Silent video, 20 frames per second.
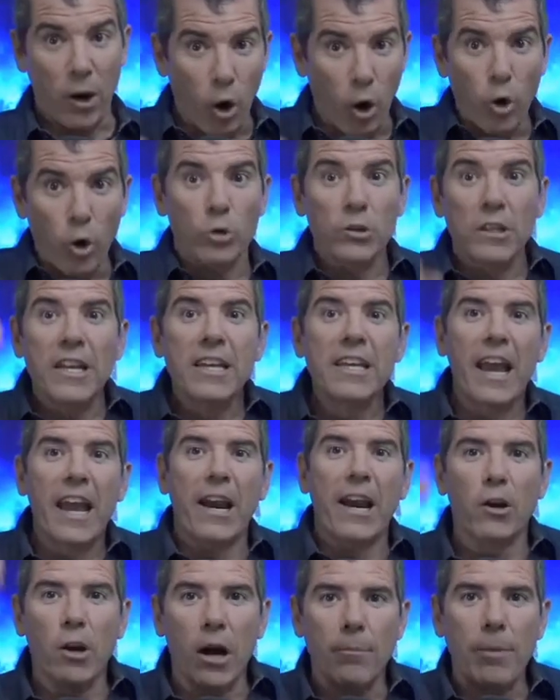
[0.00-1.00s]
They only
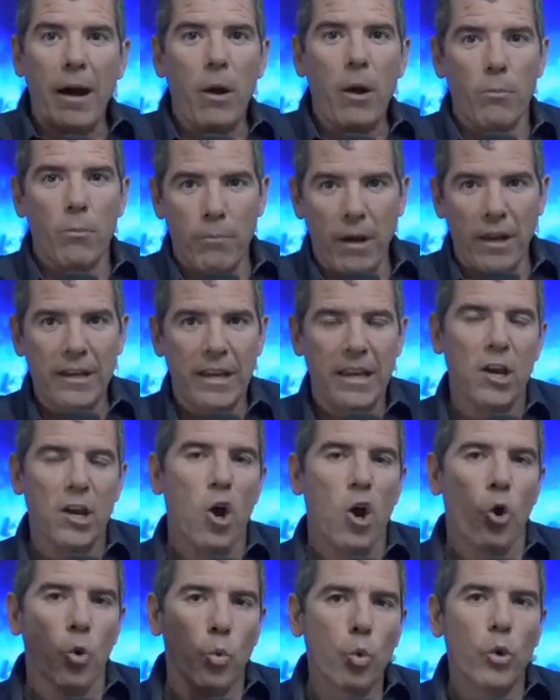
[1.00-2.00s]
care about
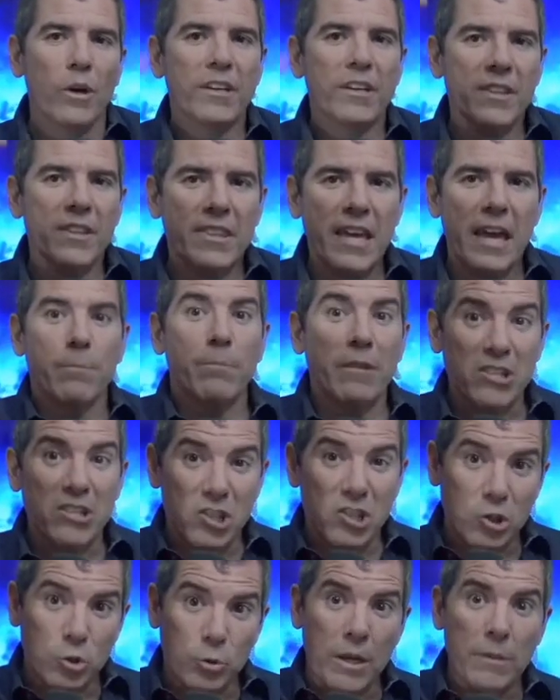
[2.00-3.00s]
money. Wouldn't they
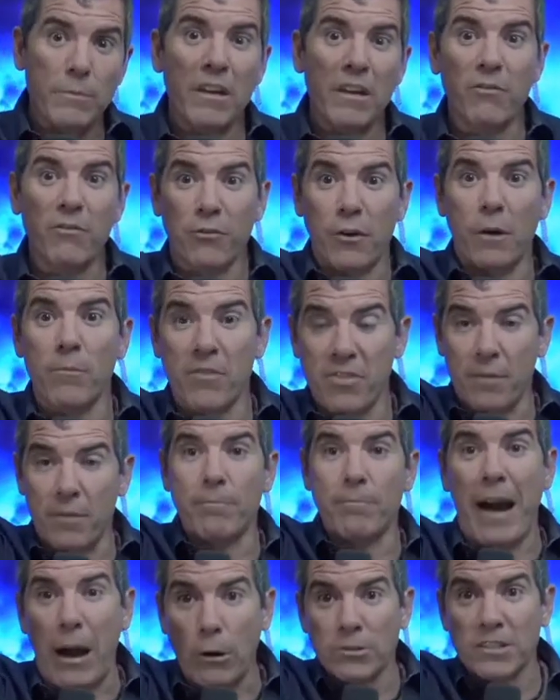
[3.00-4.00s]
be screaming from
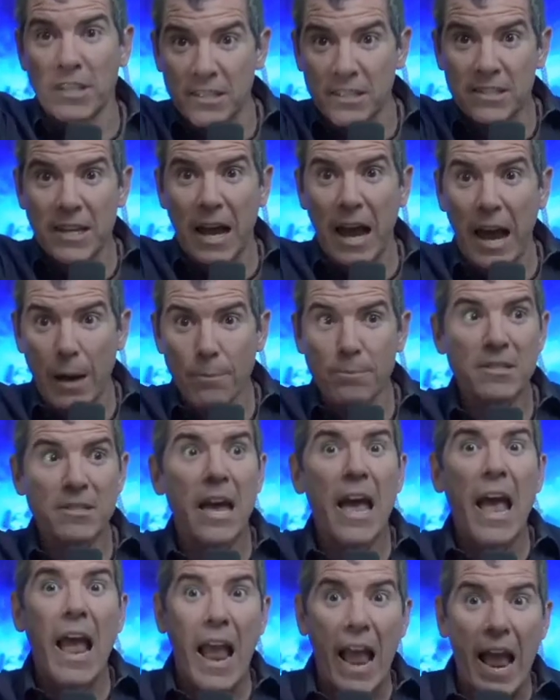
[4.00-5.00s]
the
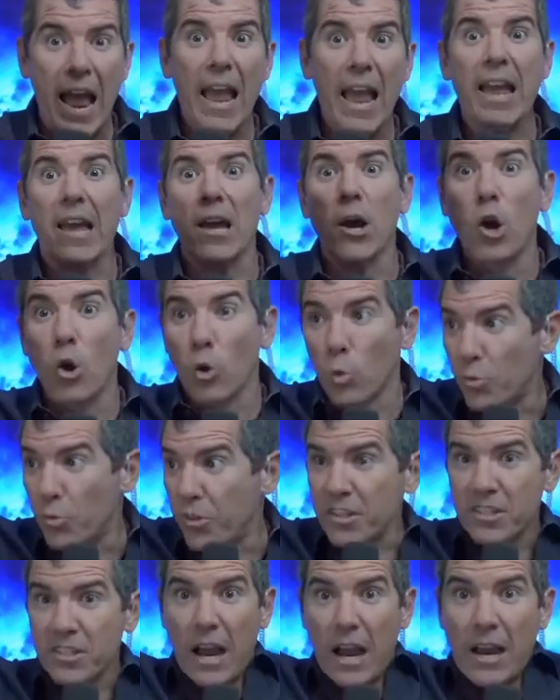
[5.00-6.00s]
mountaintops? Hey,
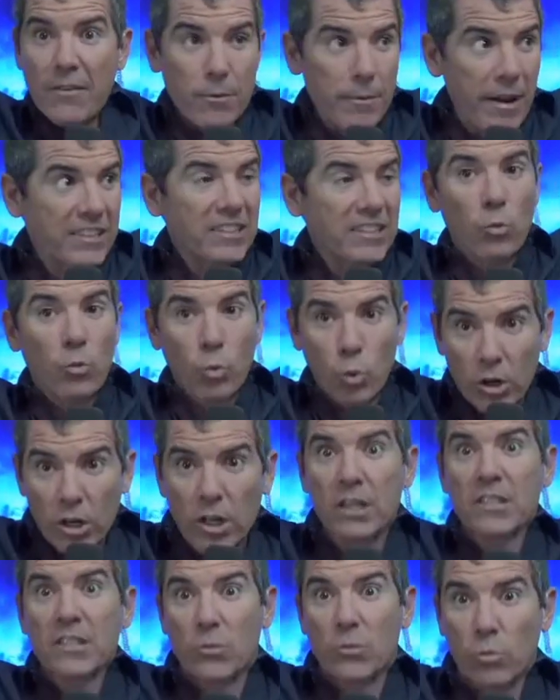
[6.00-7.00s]
this ivermectin
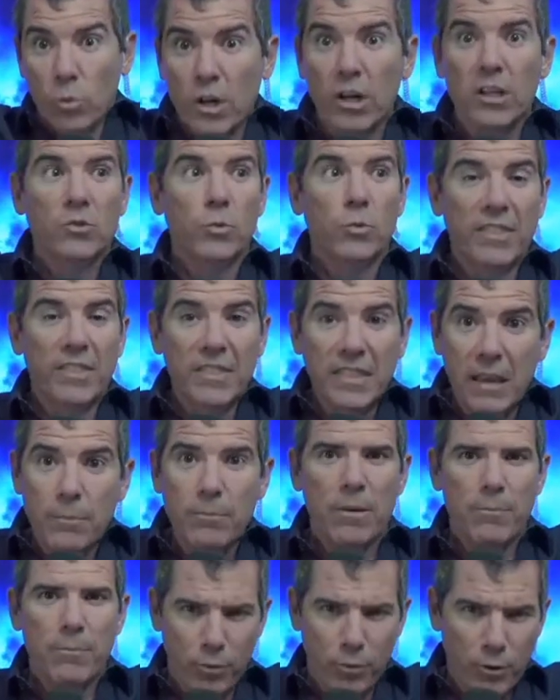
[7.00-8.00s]
works. It works. Wouldn't they
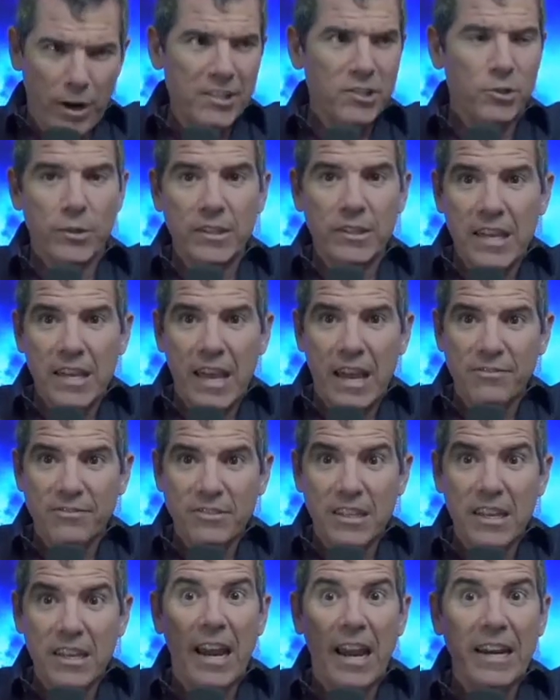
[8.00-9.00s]
be pressuring the
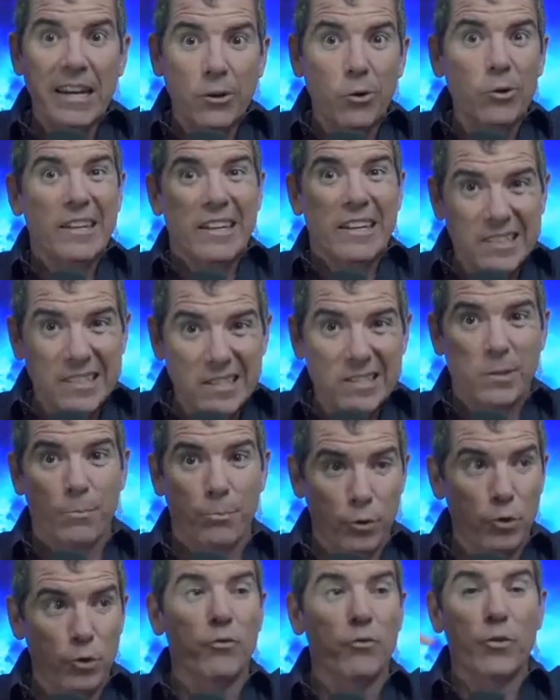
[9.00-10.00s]
FDA to go get this
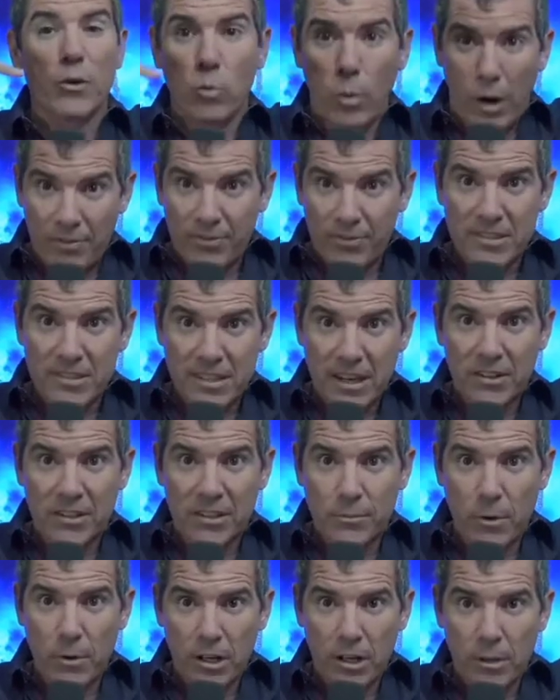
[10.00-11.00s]
approved? We want this
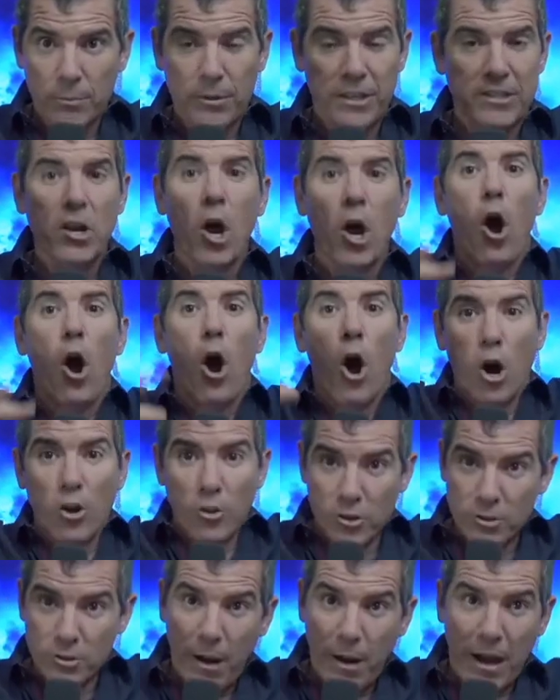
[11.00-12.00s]
out in the marketplace.
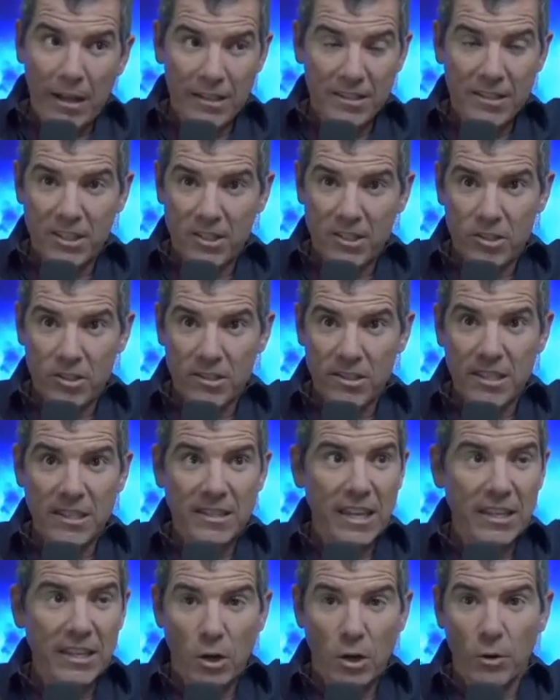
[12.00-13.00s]
All those politicians
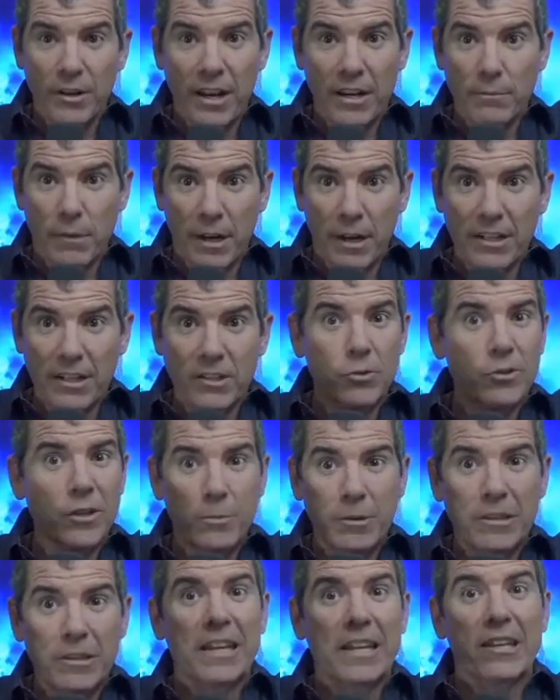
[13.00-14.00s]
that they donate money to,
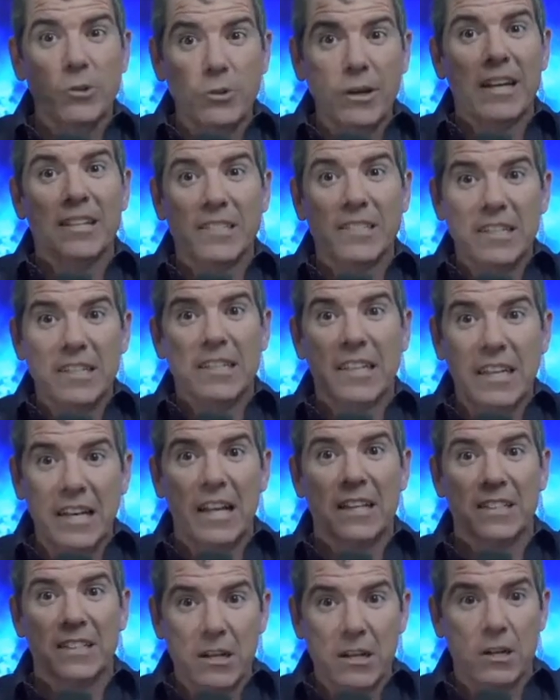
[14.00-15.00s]
they'd be like, you guys need to
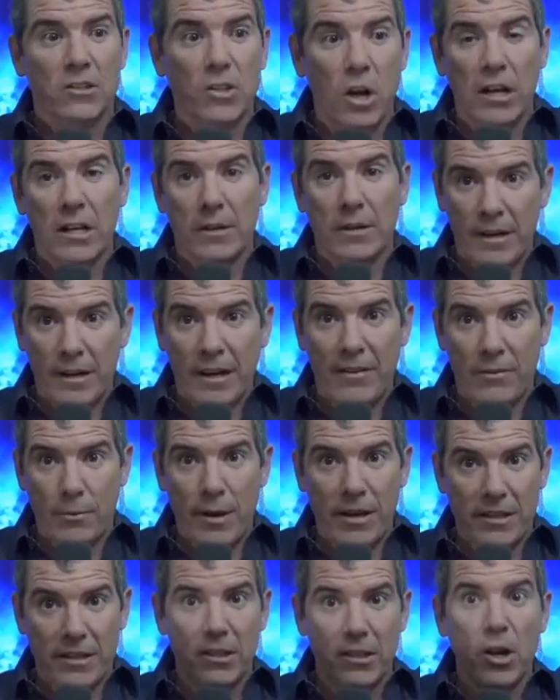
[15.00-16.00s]
get on and start talking about
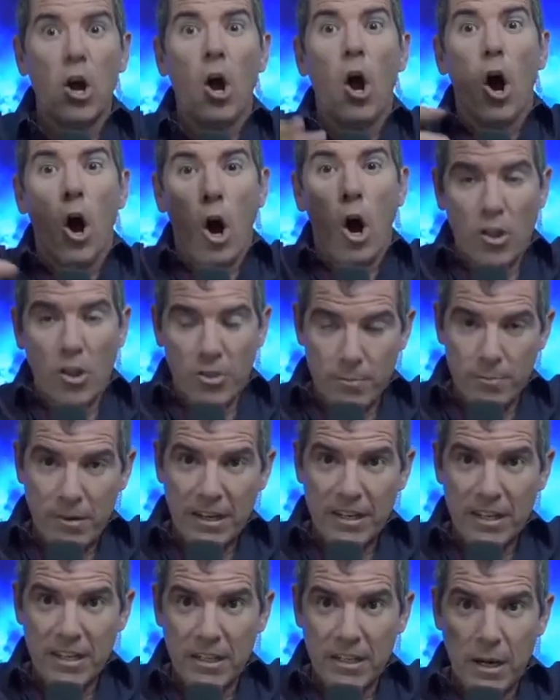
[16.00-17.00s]
ivermectin. All the
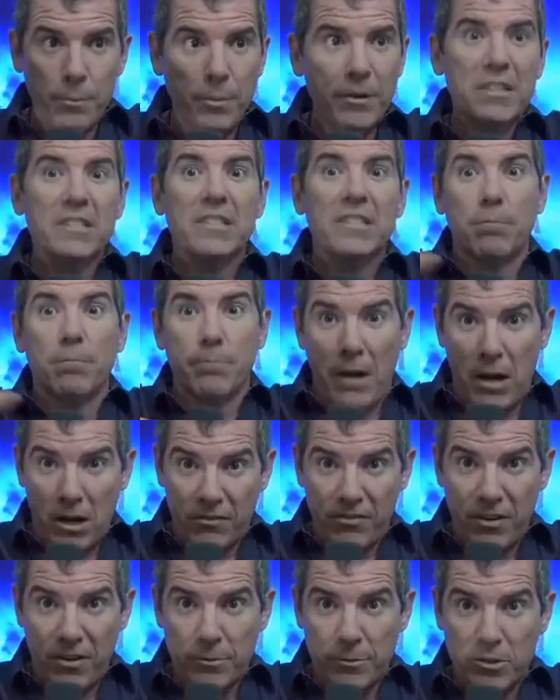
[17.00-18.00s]
media companies that
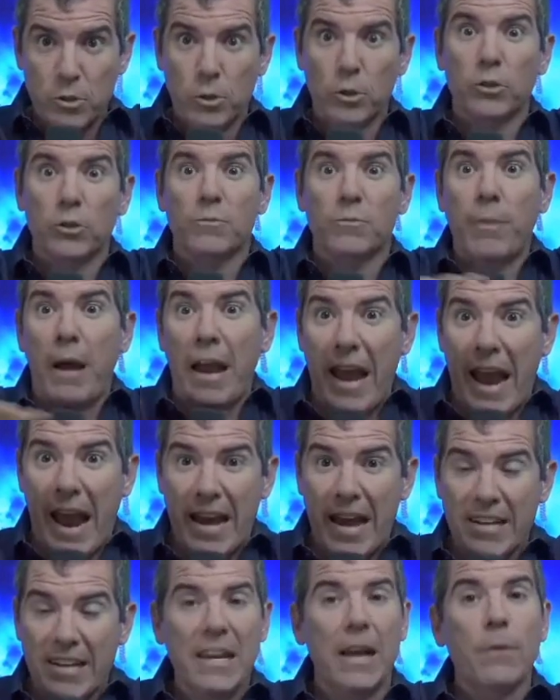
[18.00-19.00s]
Merck Pharmaceuticals buy
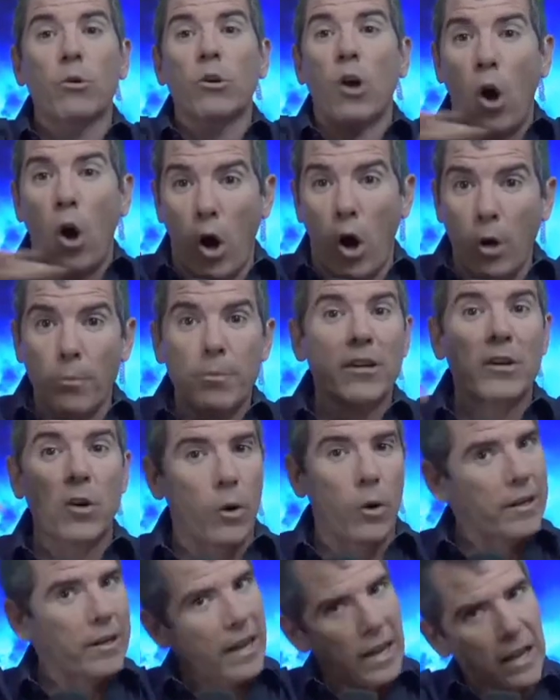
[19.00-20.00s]
ad time would all be
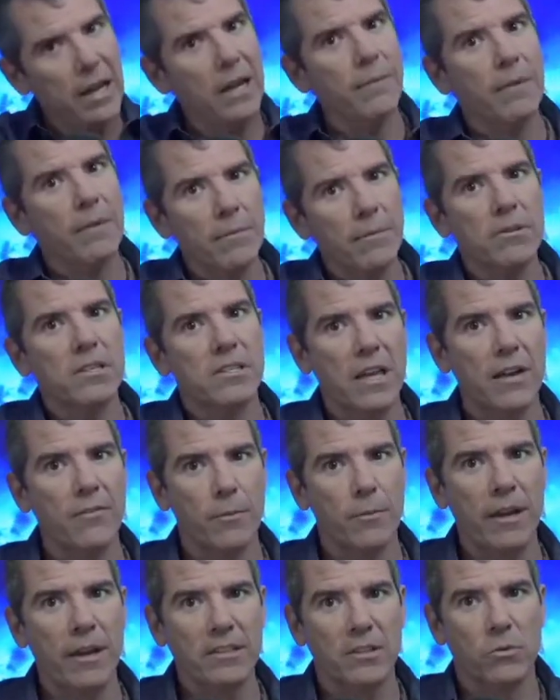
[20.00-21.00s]
going, ah, maybe this
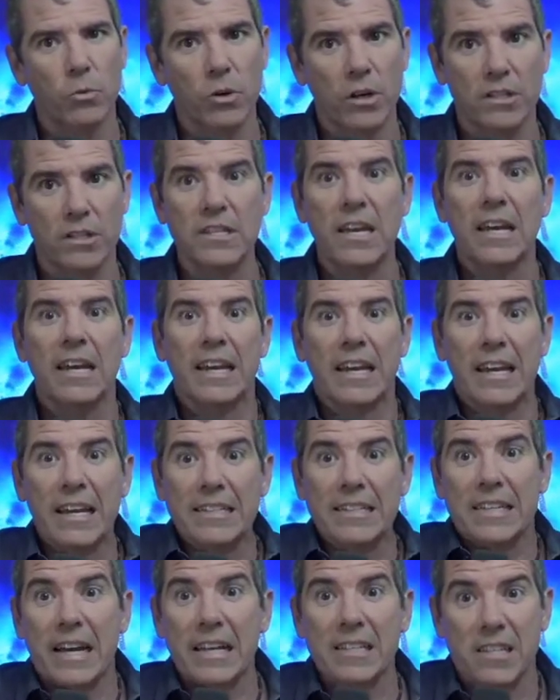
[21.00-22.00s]
ivermectin works.
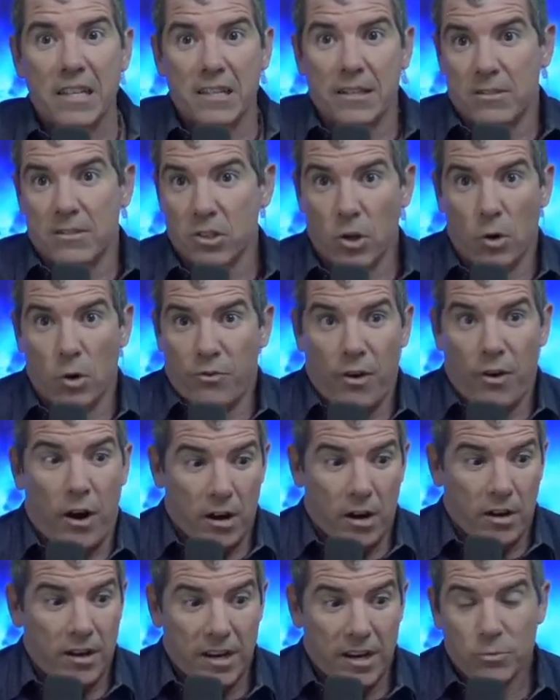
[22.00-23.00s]
It doesn't so
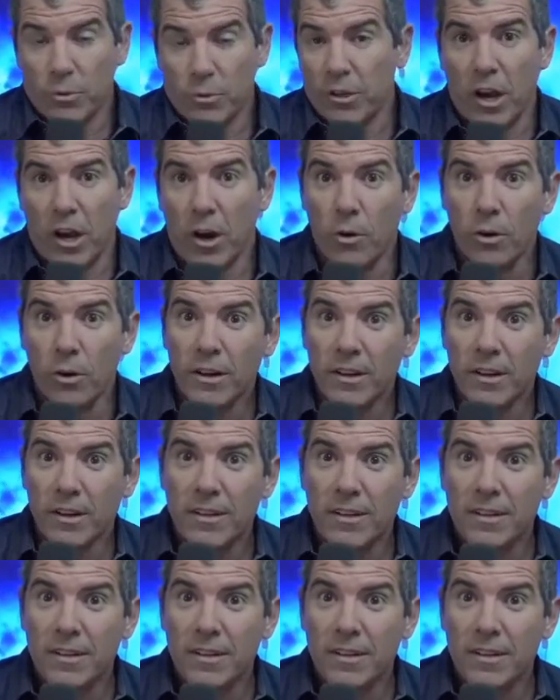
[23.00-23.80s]
far, as we know.